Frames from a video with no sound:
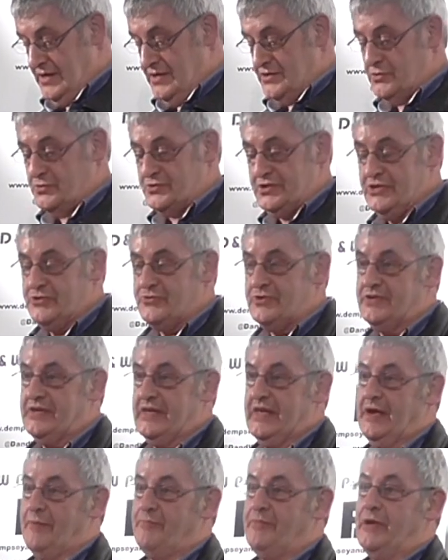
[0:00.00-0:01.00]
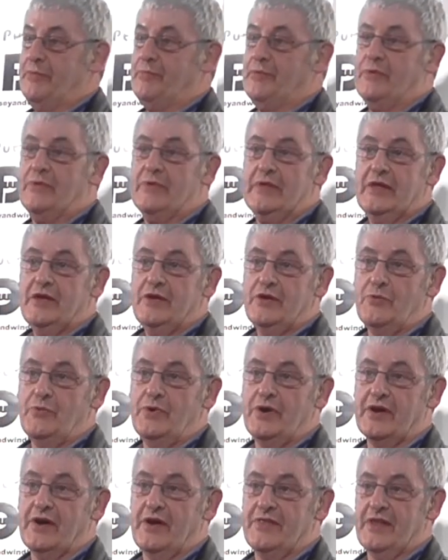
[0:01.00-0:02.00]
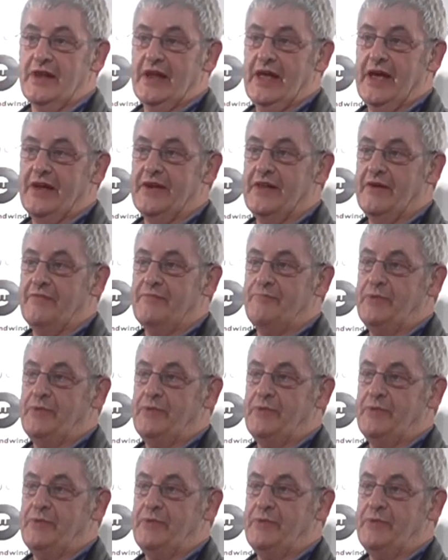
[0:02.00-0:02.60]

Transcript: It's all interesting how people who work on the land